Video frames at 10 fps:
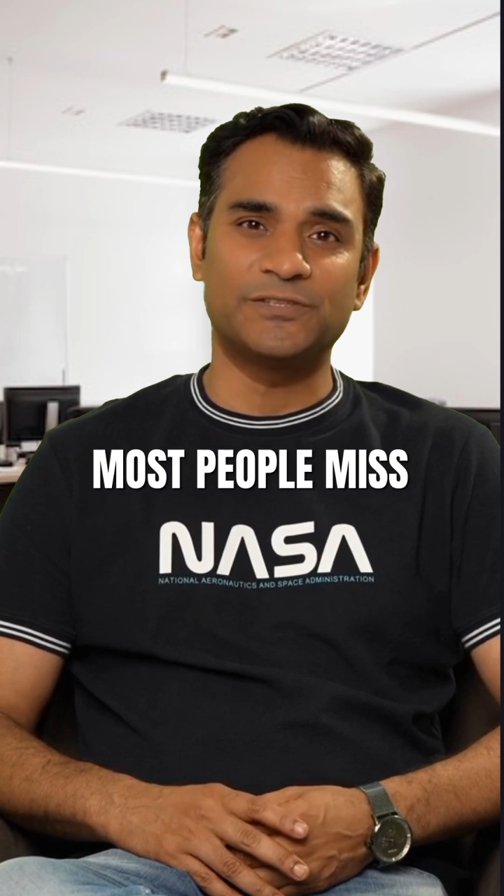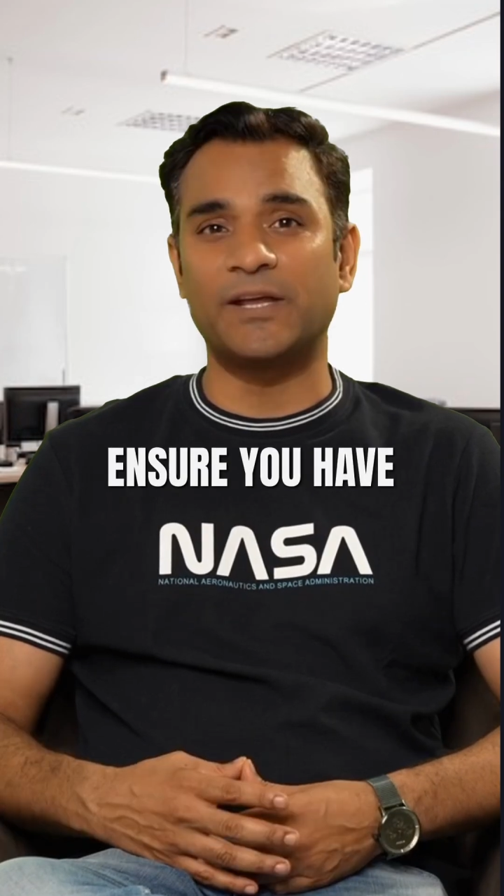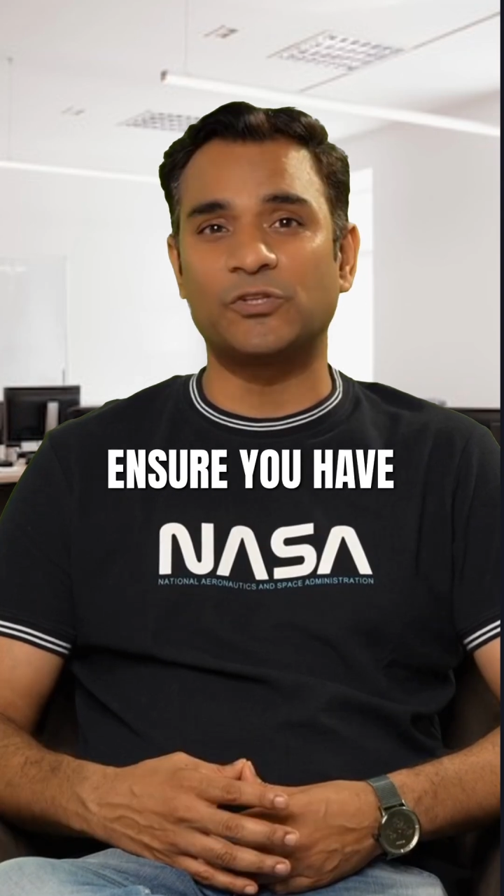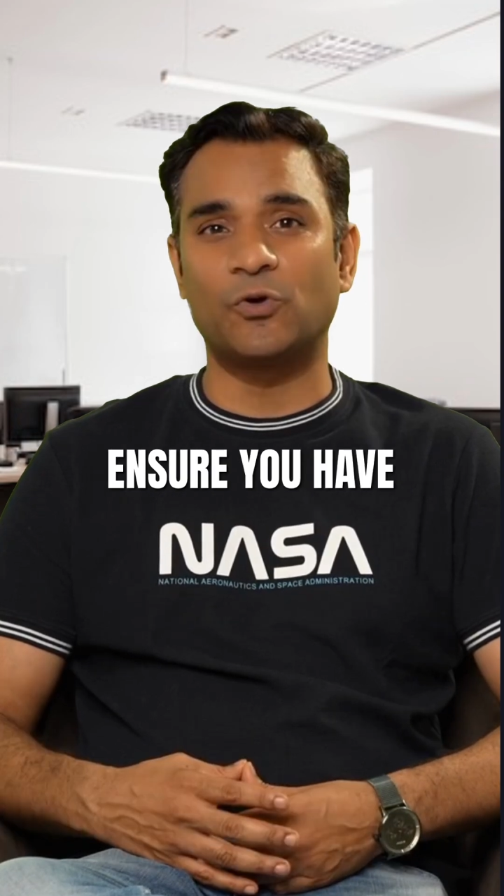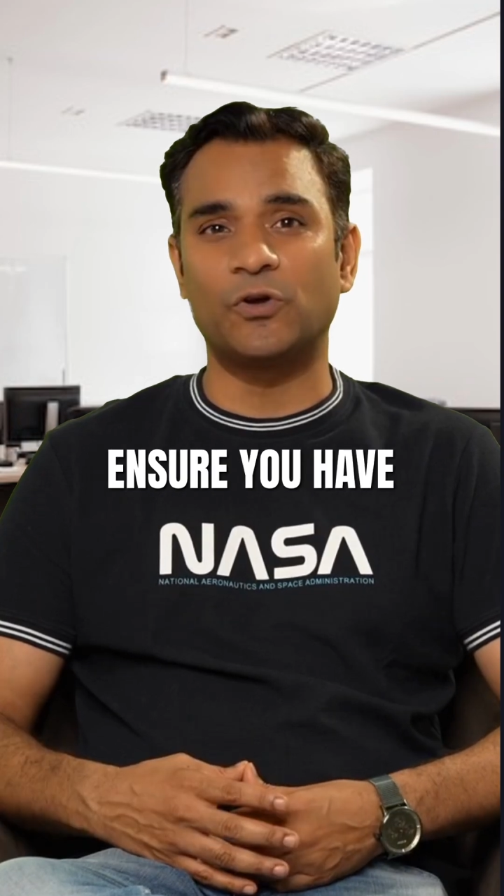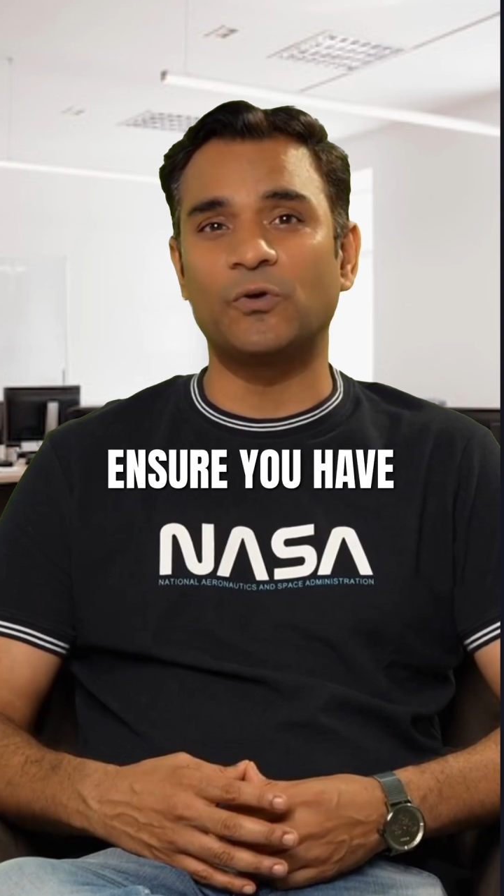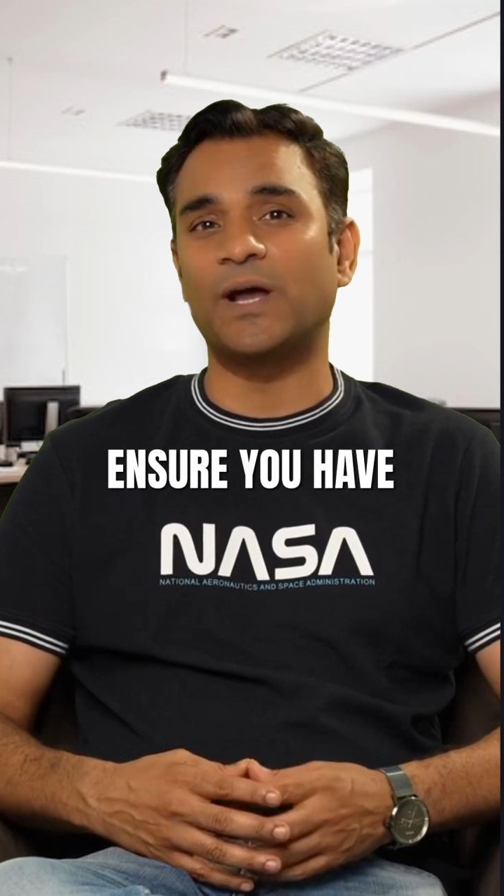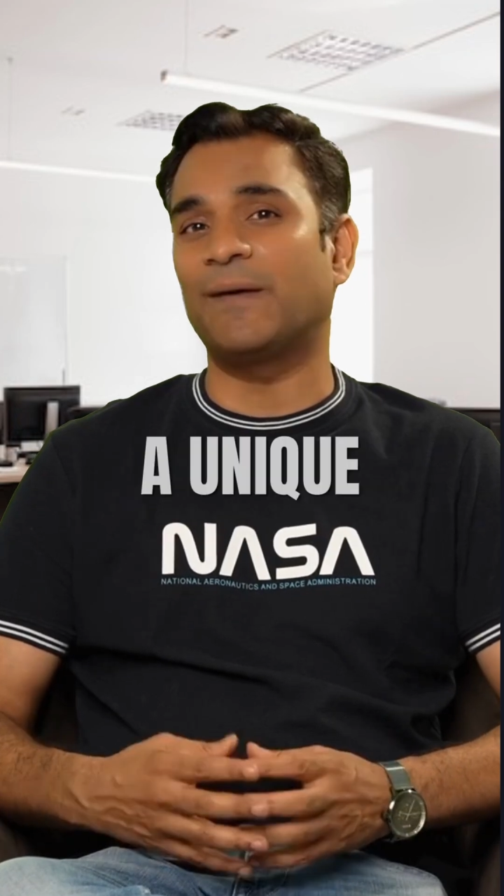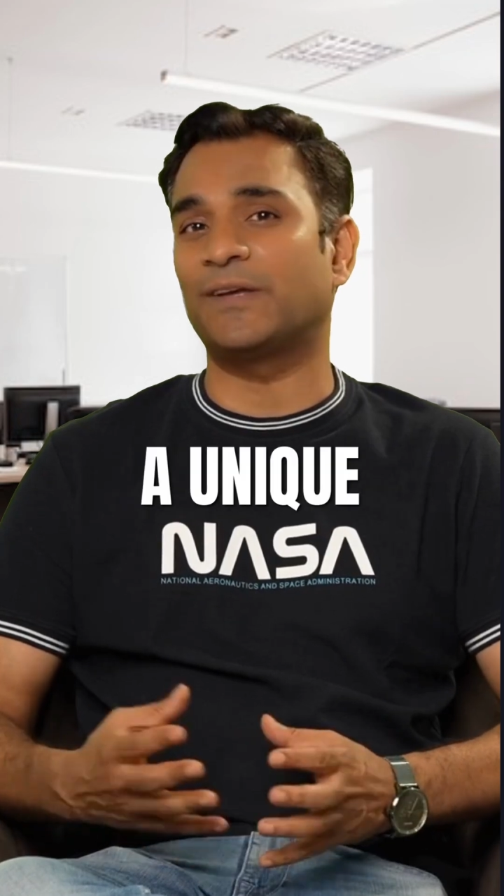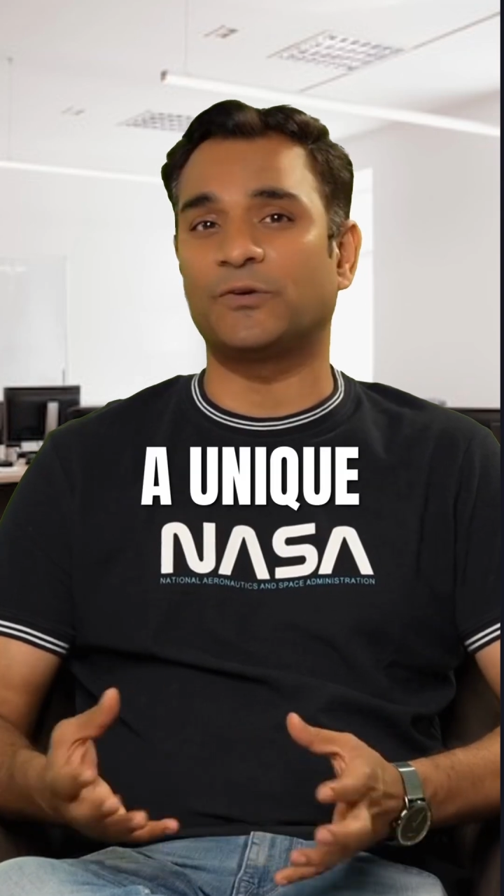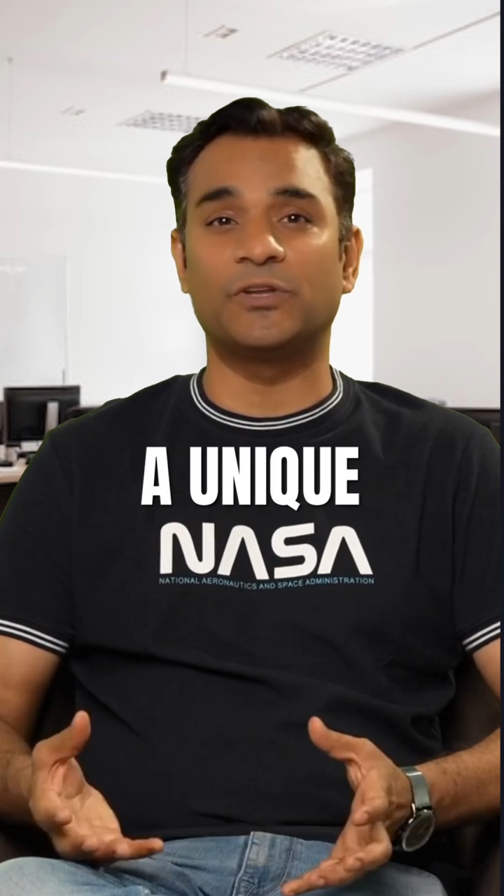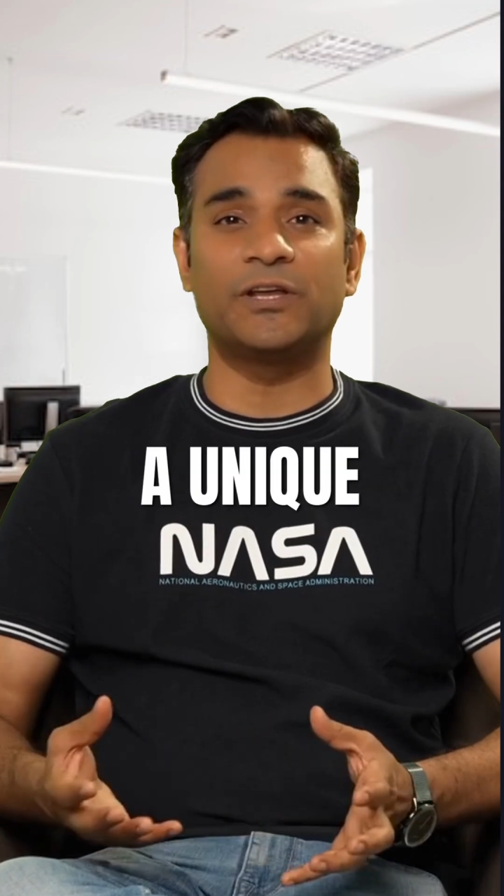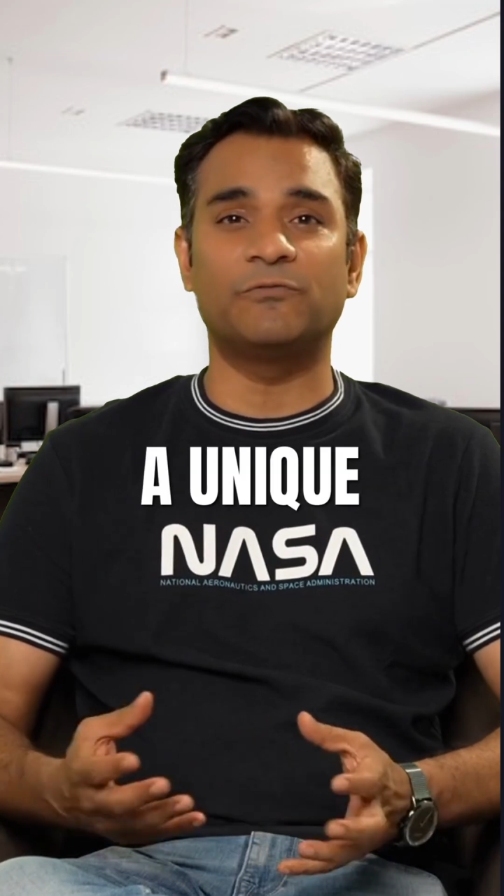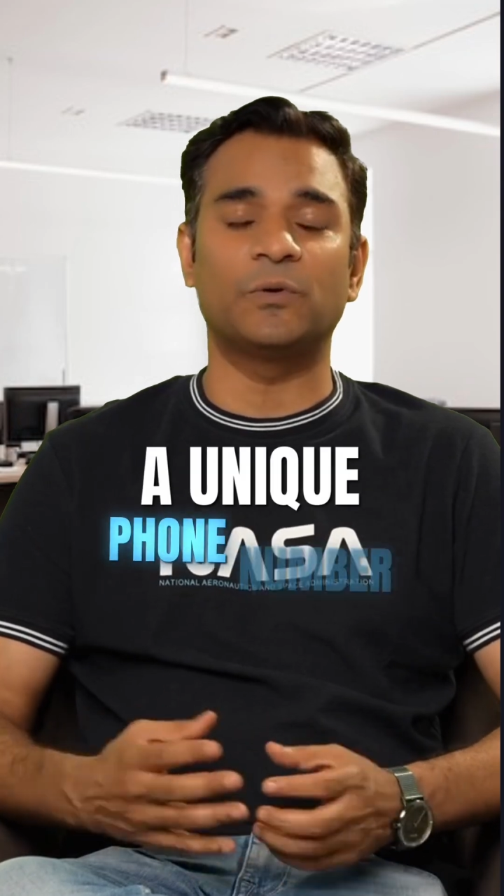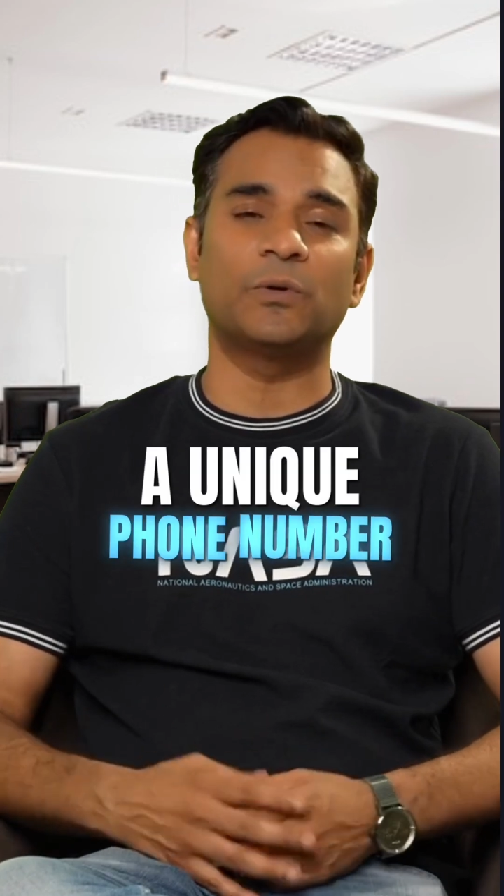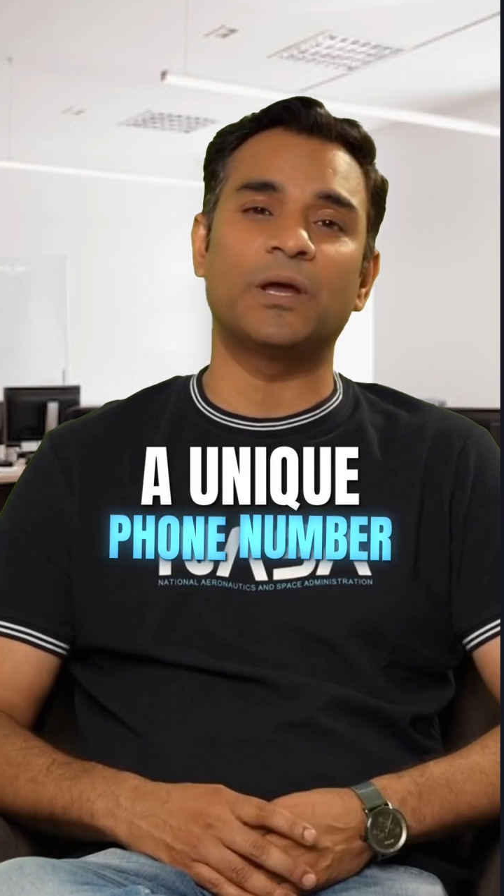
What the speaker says: Make sure you have a unique phone